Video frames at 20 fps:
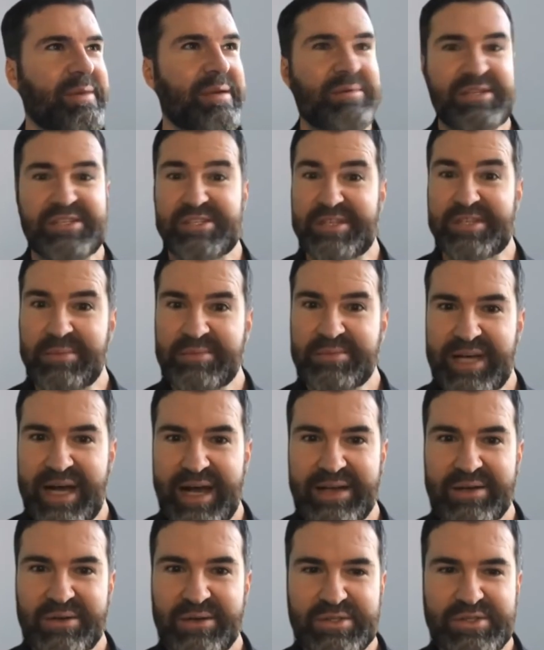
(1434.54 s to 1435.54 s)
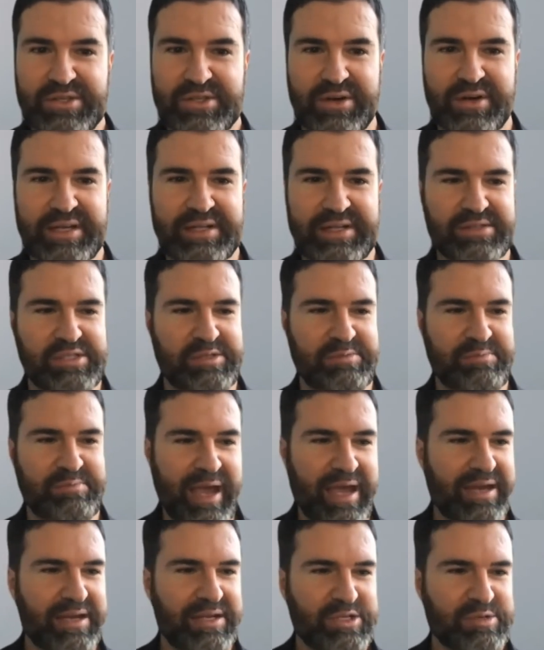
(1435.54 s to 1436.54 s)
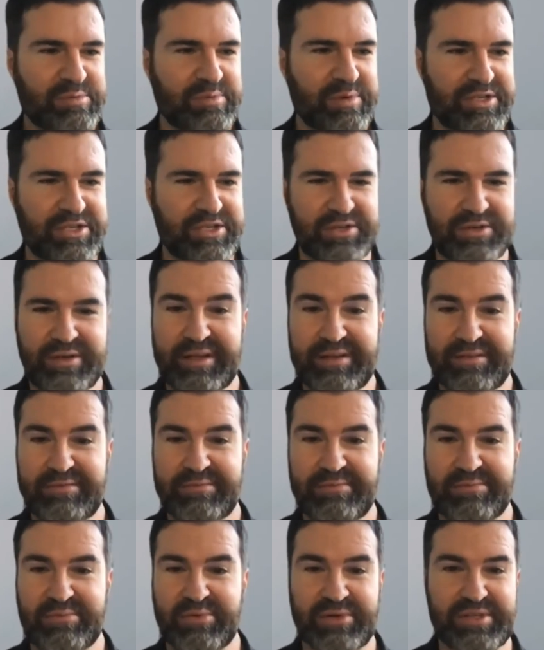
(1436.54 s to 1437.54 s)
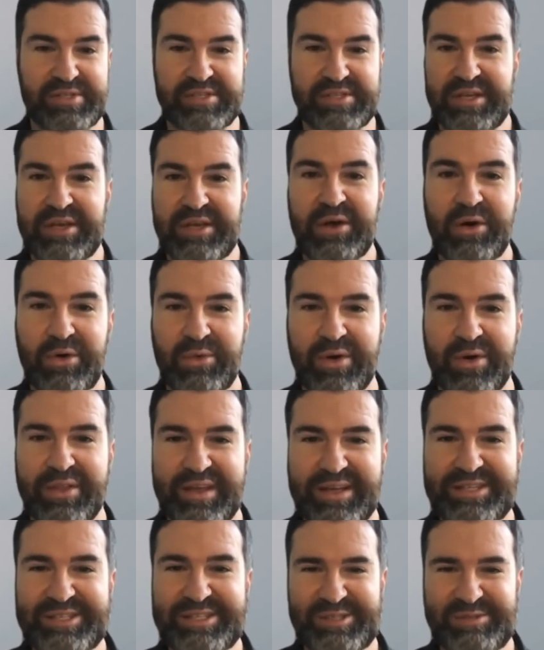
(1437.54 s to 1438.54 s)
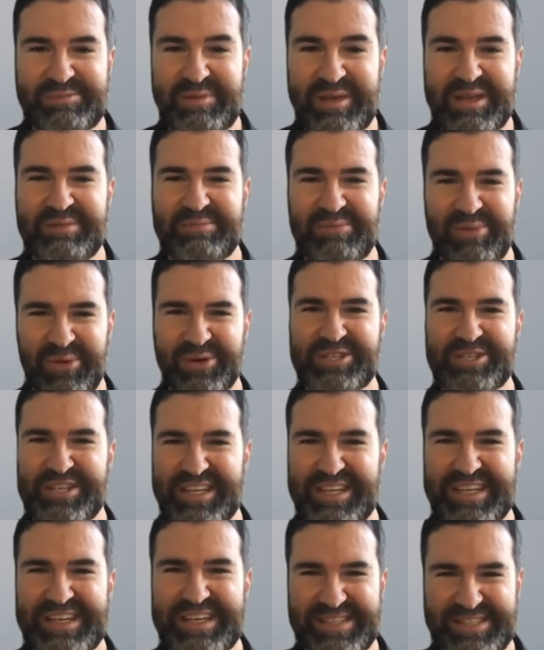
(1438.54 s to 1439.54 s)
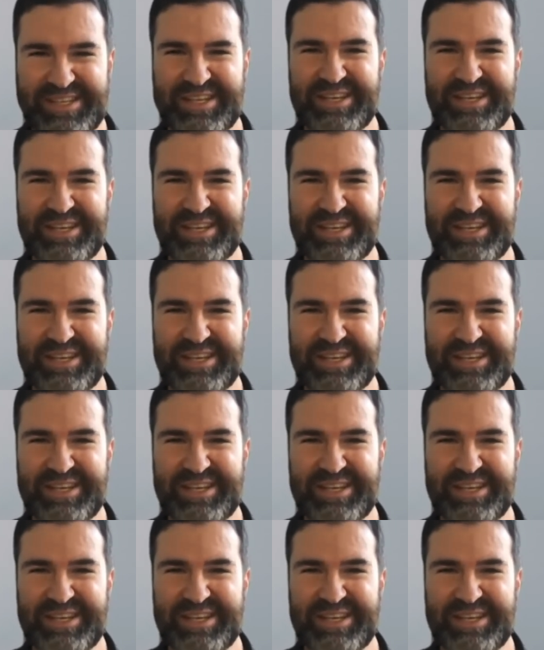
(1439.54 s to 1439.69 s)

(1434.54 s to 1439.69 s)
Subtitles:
subtitles are in Spanish, but you're in Brazil where they speak Portuguese,